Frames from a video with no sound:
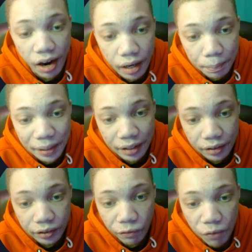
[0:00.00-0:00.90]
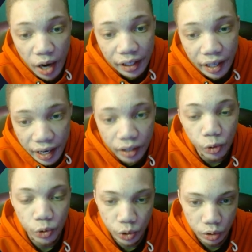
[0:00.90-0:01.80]
It be the fucking
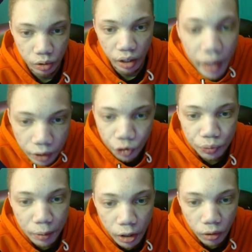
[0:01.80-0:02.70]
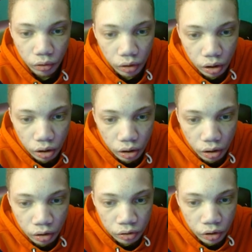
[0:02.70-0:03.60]
angles. Angles, bro.
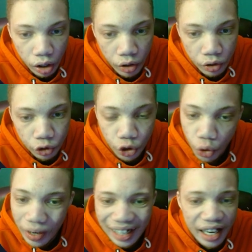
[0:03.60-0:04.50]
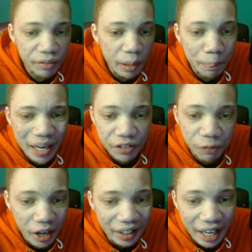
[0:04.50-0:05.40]
You don't gotta have the best
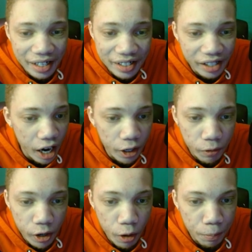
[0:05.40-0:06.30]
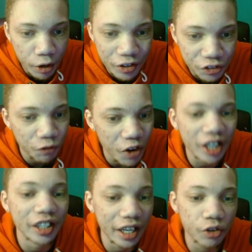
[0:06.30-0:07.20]
fucking editing style in the world, bro. It's your
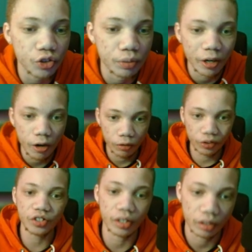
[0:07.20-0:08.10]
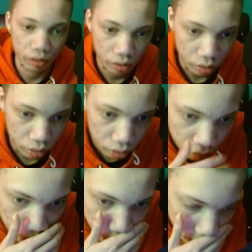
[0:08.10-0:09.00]
fucking angles, bro. Listen,
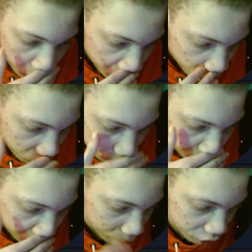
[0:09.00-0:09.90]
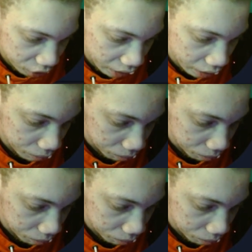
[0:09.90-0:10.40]
bro. But yeah.